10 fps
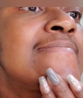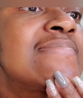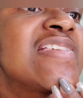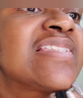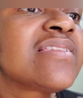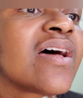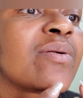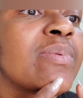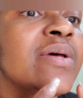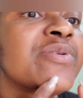That's not a
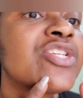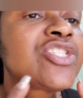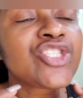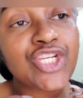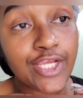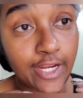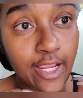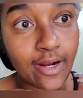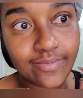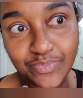blemish, that's chin
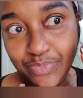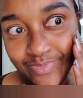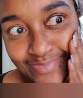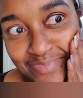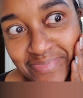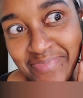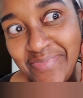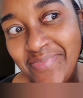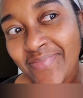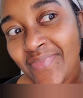hair.
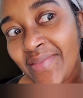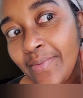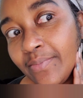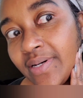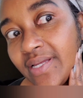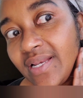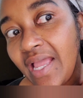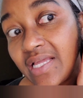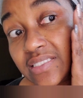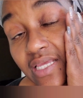But like
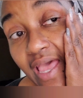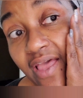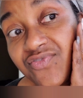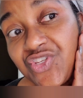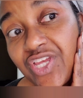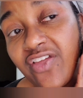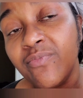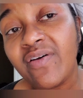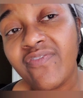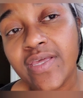I said, I have to shave
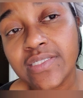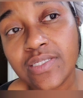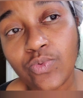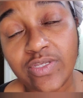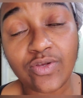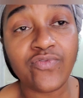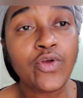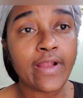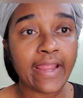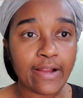my face as well. So if you're
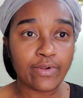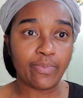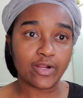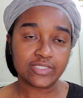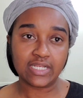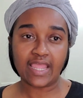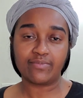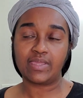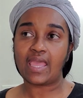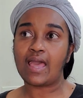a hairy person like
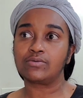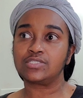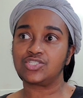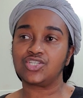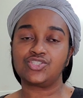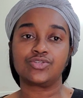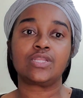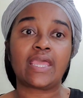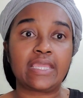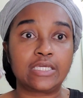me, I would suggest you get
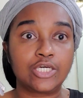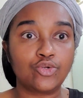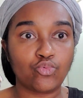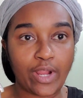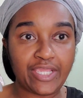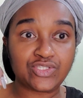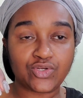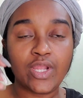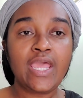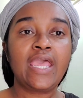a good razor.
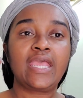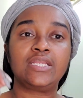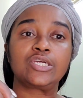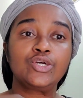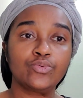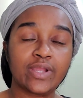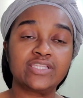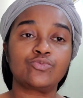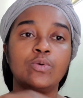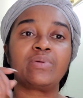And a good
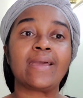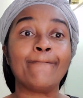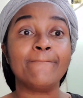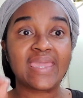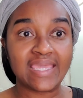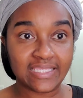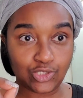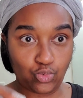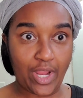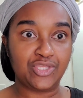razor would be a men's
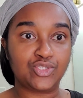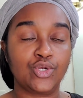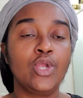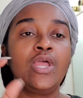razor.